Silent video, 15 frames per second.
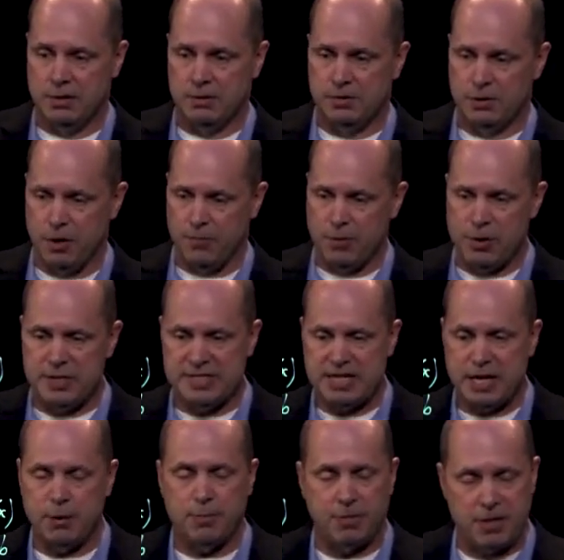So if you can
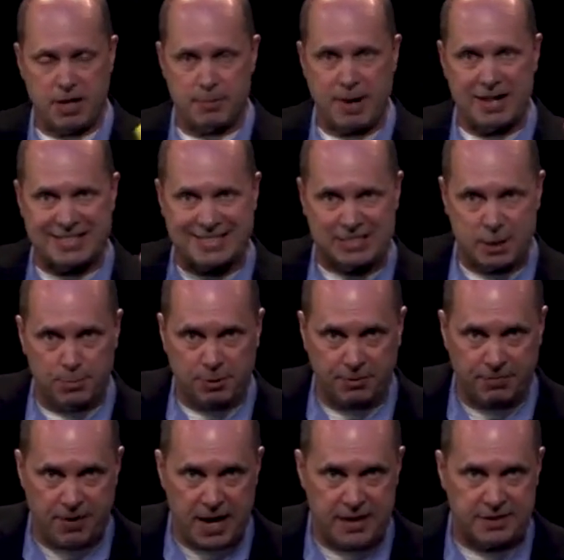think about a
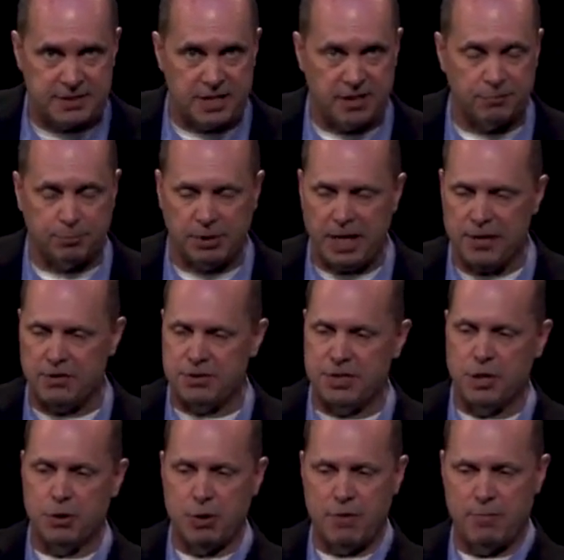simplified set of players
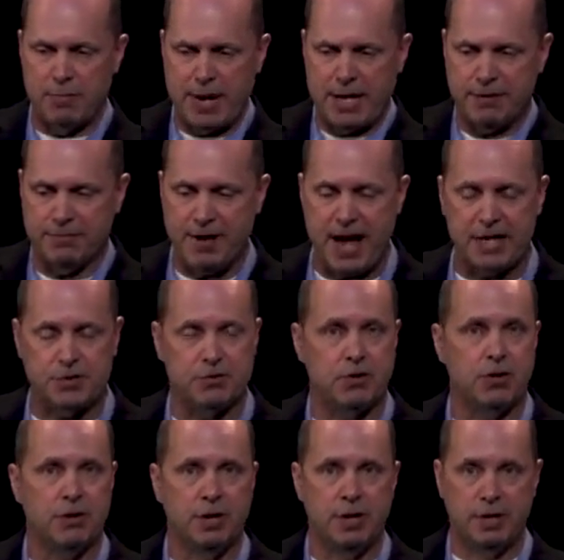here, you have a
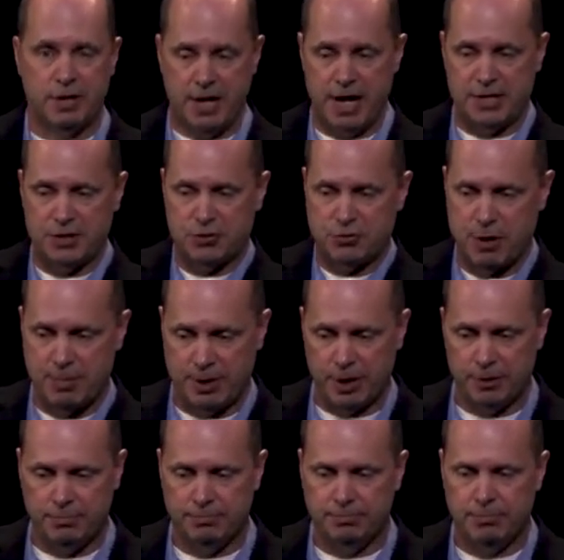manufacturer, a
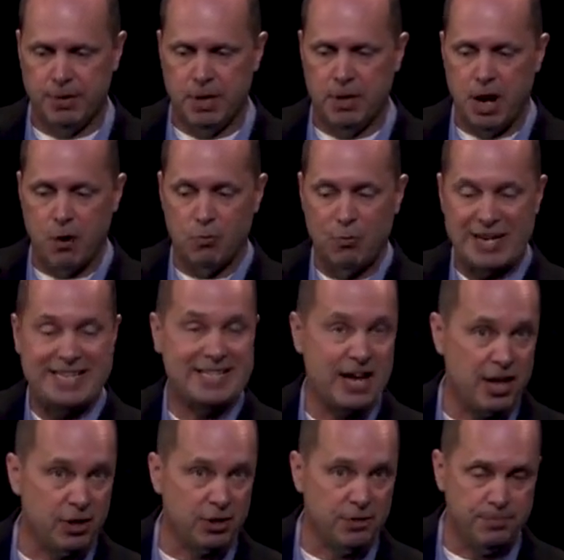distributor, a
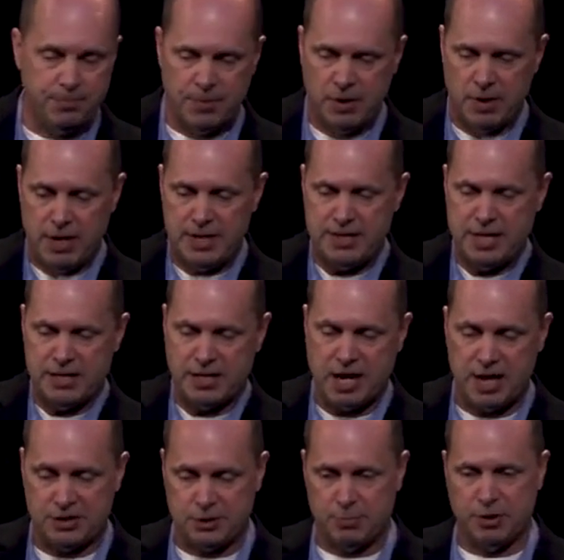retailer, and then the
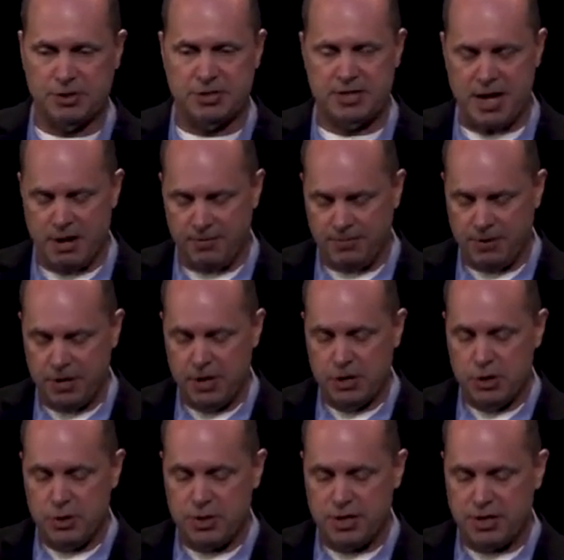customer itself.
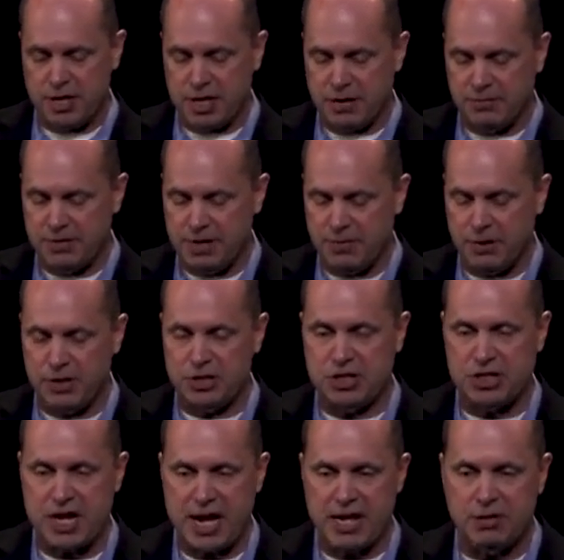You can think of different
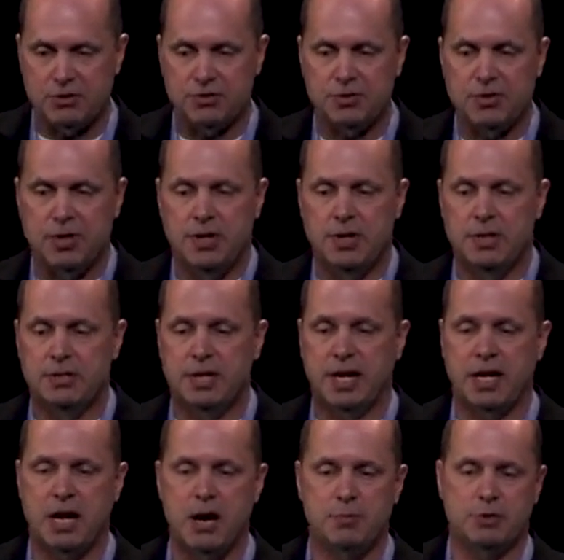channels that
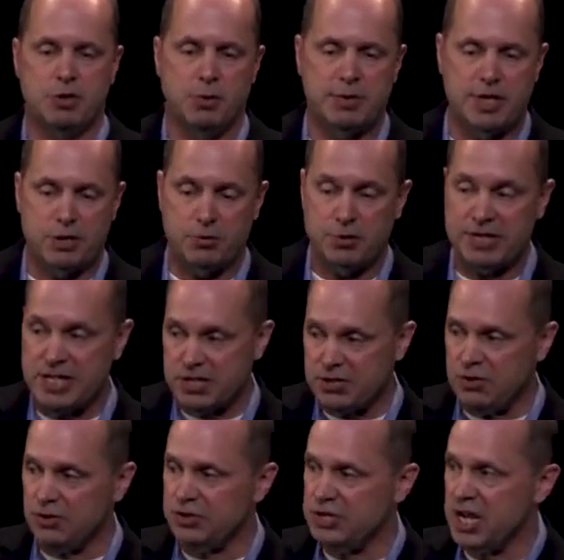it comes to. And the
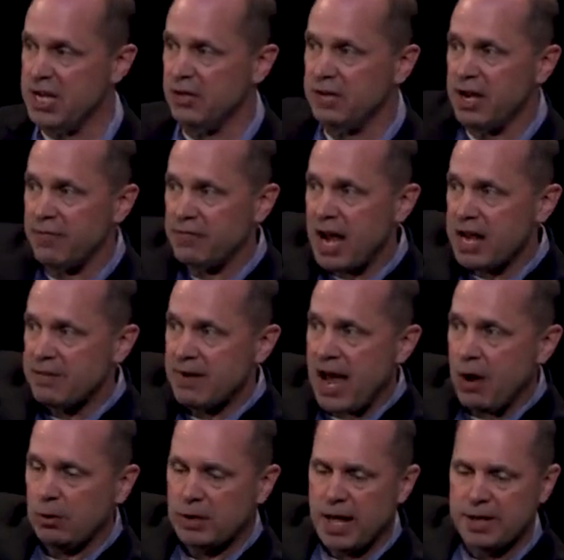traditional channel that I've kind of
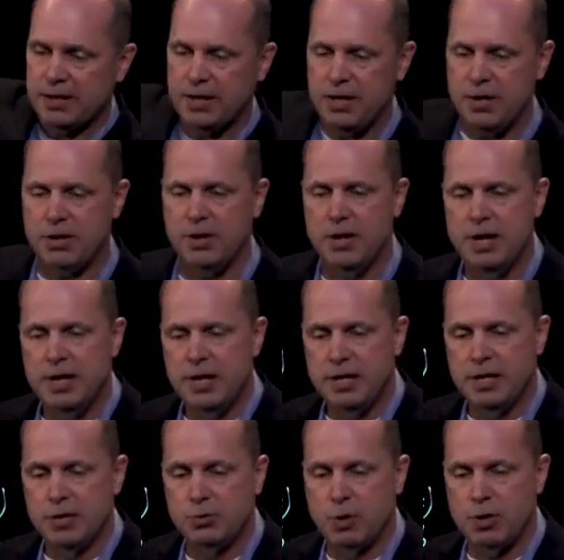outlined here
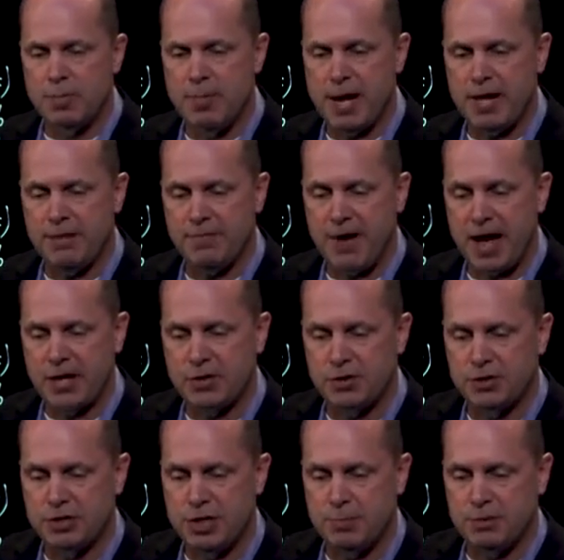is where the
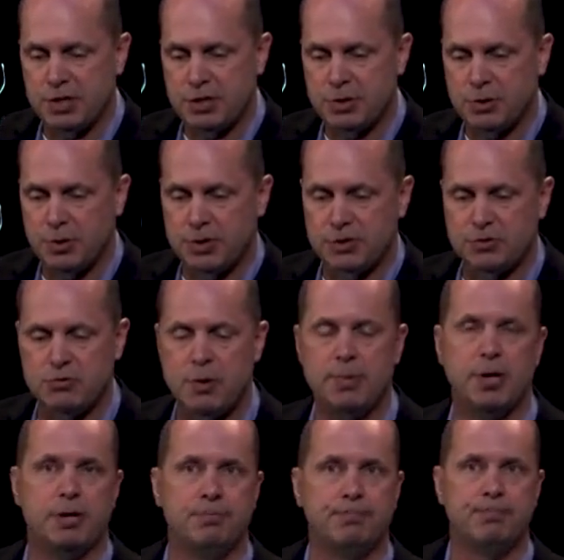manufacturer ships it to a
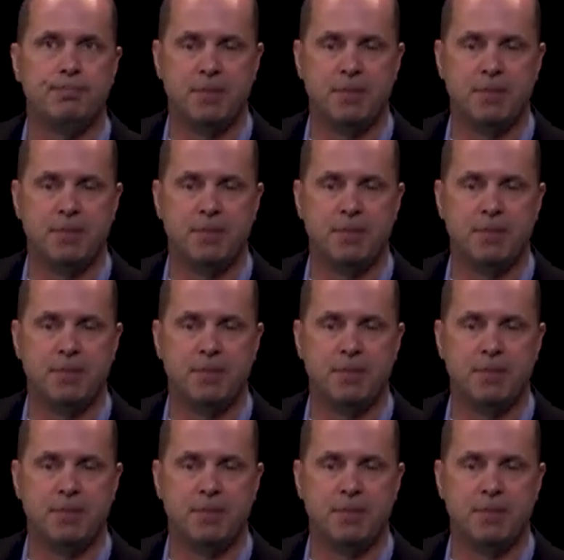distributor.